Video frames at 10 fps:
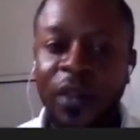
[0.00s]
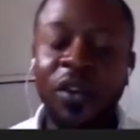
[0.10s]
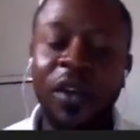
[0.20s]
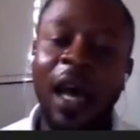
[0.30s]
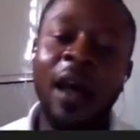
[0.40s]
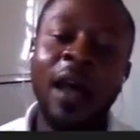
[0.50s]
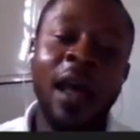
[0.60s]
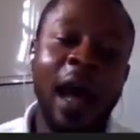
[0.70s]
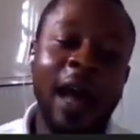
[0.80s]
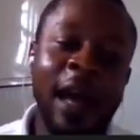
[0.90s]
So now,
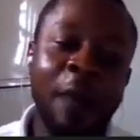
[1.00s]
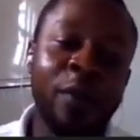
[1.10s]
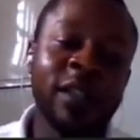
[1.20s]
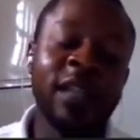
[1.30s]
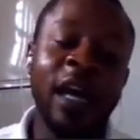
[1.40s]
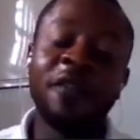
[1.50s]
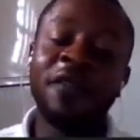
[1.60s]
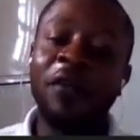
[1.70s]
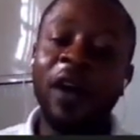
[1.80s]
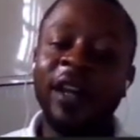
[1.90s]
at that point now, if
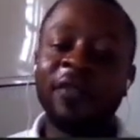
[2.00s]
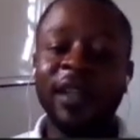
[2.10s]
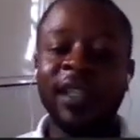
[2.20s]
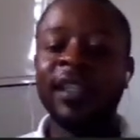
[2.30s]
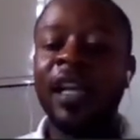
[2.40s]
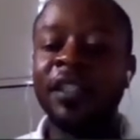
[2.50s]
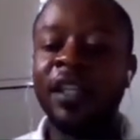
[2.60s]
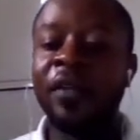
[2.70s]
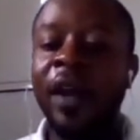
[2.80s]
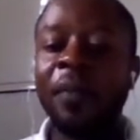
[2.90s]
you are working within
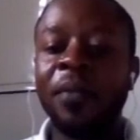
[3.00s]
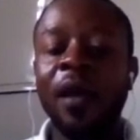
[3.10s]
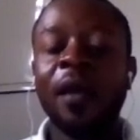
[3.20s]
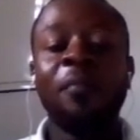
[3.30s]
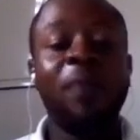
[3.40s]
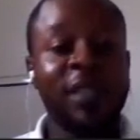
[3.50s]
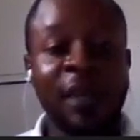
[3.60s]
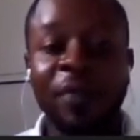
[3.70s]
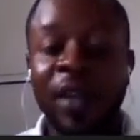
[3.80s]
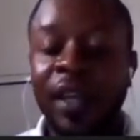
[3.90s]
Nigeria,
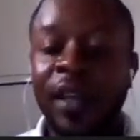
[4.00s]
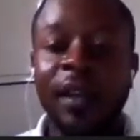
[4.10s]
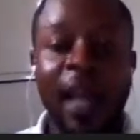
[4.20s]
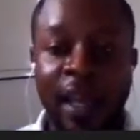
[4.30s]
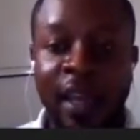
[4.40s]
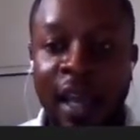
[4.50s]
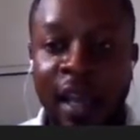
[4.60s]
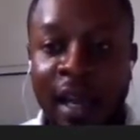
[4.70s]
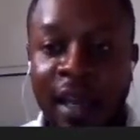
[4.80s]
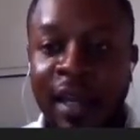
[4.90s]
possibly, like here
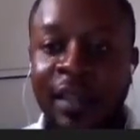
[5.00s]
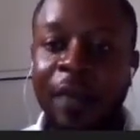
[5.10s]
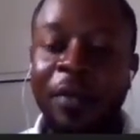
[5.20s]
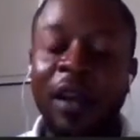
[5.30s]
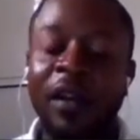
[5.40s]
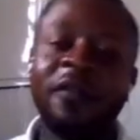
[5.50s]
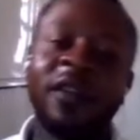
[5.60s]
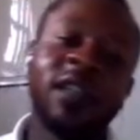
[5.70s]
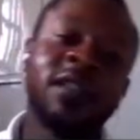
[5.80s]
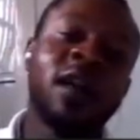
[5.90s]
in Kaduna, as I make
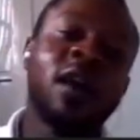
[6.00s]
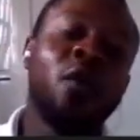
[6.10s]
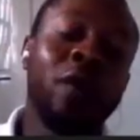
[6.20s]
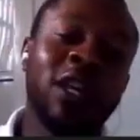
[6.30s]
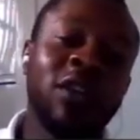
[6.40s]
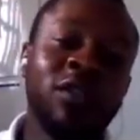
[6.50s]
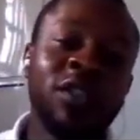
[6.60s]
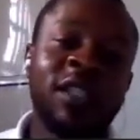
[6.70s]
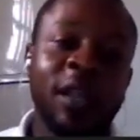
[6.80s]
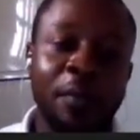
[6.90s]
reference, we
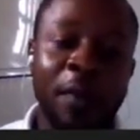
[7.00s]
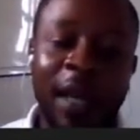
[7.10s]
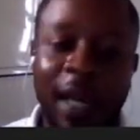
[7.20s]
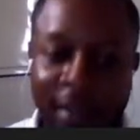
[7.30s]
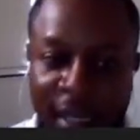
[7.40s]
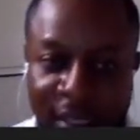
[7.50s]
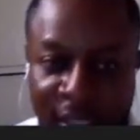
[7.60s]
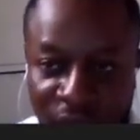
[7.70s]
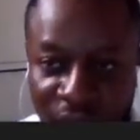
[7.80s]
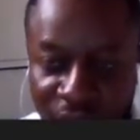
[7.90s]
use Mina
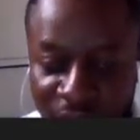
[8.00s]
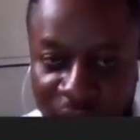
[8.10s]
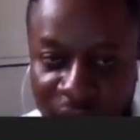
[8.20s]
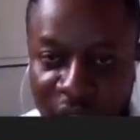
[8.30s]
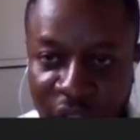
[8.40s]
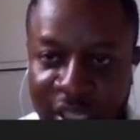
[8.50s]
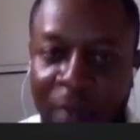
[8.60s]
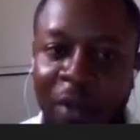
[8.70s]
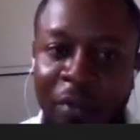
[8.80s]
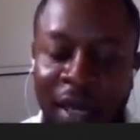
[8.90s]
32,
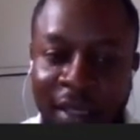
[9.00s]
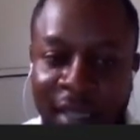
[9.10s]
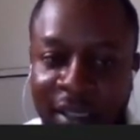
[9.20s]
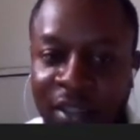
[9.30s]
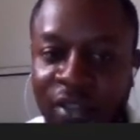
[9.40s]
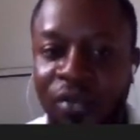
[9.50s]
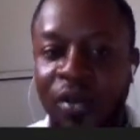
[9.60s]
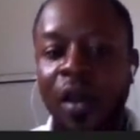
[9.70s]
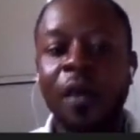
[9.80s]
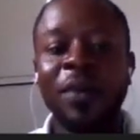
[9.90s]
UTME Mina 32.
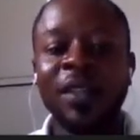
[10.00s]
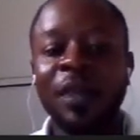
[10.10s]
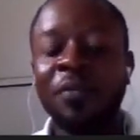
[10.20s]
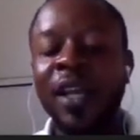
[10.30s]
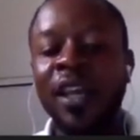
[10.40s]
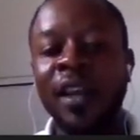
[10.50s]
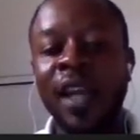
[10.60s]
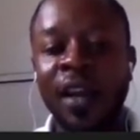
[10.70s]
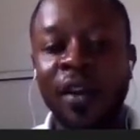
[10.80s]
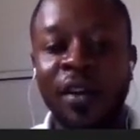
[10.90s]
Possibly in
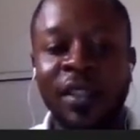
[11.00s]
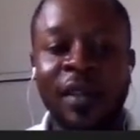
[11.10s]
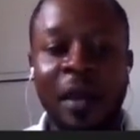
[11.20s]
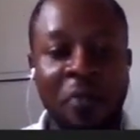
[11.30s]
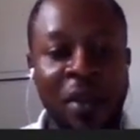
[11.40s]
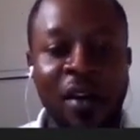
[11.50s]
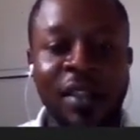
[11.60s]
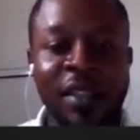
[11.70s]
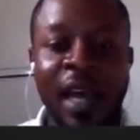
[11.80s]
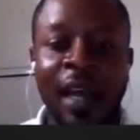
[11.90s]
Lagos,
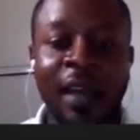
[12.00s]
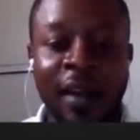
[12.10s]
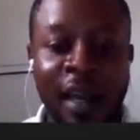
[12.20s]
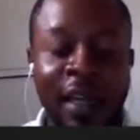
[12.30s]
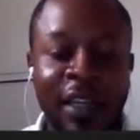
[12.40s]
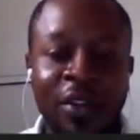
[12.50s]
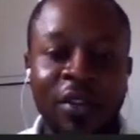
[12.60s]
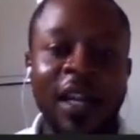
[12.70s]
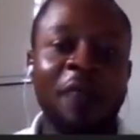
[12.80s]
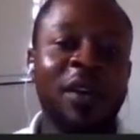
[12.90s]
because I clearly
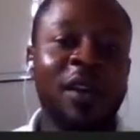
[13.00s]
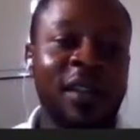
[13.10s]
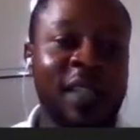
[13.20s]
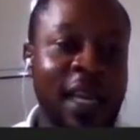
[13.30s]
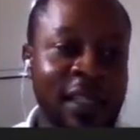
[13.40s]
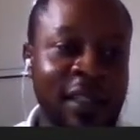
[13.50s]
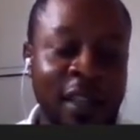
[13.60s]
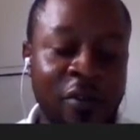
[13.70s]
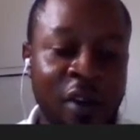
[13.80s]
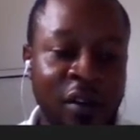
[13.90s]
know that because I did
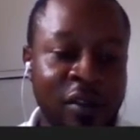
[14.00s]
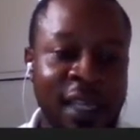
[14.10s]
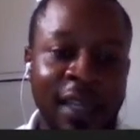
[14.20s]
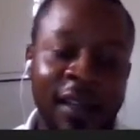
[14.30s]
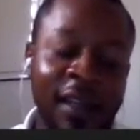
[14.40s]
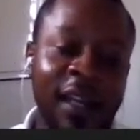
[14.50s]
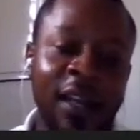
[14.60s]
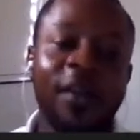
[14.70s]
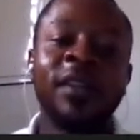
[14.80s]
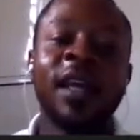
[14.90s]
the work recently in
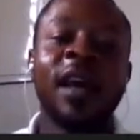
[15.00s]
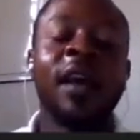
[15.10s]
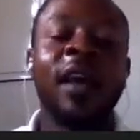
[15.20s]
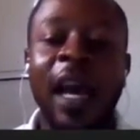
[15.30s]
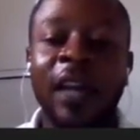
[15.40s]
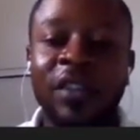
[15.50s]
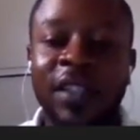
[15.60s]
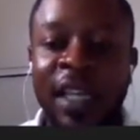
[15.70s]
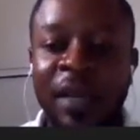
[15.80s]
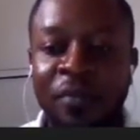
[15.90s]
Lagos, they are
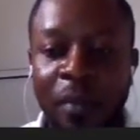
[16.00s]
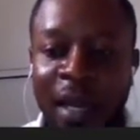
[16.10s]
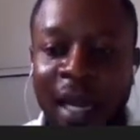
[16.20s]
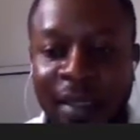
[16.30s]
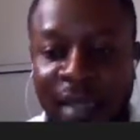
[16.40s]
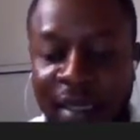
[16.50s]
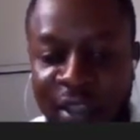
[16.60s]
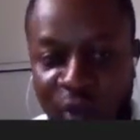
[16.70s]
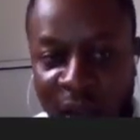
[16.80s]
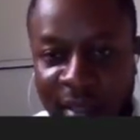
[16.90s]
using Mina
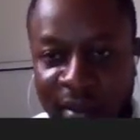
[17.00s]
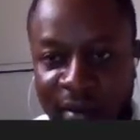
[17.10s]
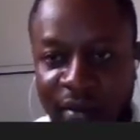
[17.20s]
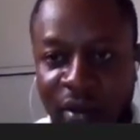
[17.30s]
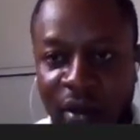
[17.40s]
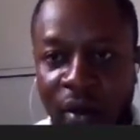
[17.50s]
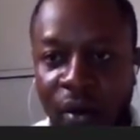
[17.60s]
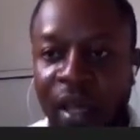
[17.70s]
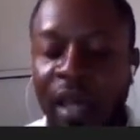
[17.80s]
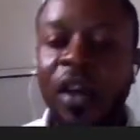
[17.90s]
31,
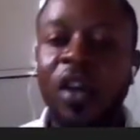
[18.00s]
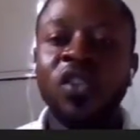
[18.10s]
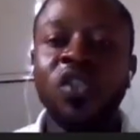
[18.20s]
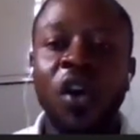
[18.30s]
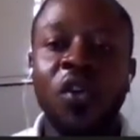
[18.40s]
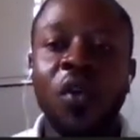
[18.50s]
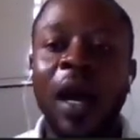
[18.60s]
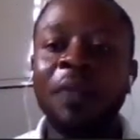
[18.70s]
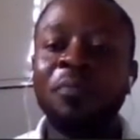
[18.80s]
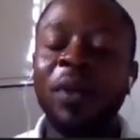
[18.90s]
okay? So you
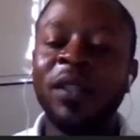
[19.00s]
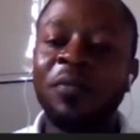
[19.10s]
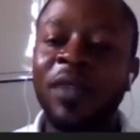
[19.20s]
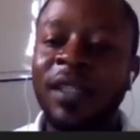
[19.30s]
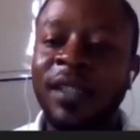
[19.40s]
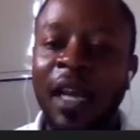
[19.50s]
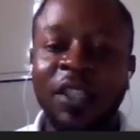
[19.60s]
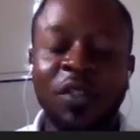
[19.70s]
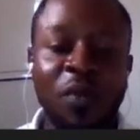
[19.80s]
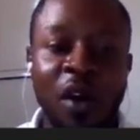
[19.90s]
can possibly
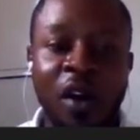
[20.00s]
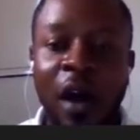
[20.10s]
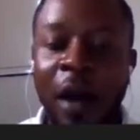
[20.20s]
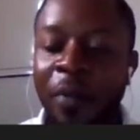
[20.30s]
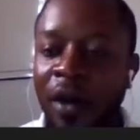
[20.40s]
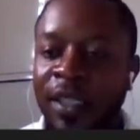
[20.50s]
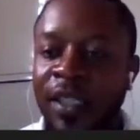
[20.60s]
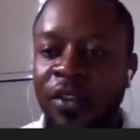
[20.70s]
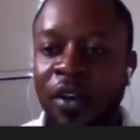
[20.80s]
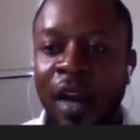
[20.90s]
search more about
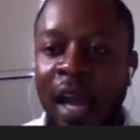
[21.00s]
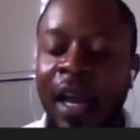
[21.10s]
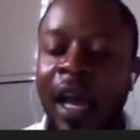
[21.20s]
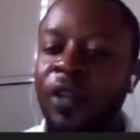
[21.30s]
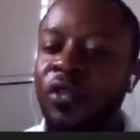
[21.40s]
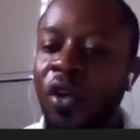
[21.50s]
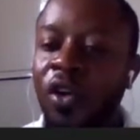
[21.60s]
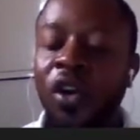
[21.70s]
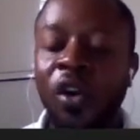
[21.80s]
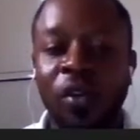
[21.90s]
it online and
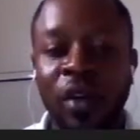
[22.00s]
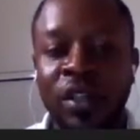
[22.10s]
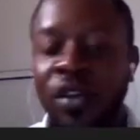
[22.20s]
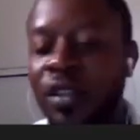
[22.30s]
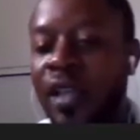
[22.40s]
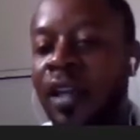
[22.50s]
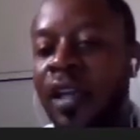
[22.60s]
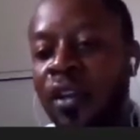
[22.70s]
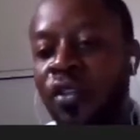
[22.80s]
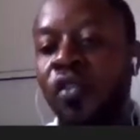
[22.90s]
know your locations and
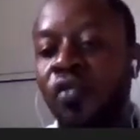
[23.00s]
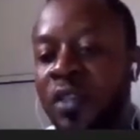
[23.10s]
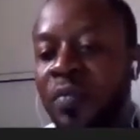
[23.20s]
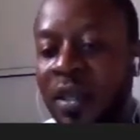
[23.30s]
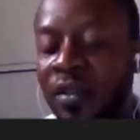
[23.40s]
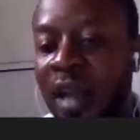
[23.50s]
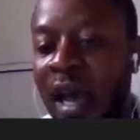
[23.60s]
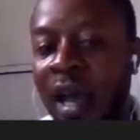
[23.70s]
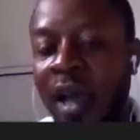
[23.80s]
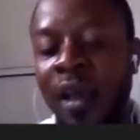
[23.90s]
then know which
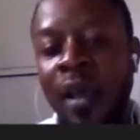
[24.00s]
particular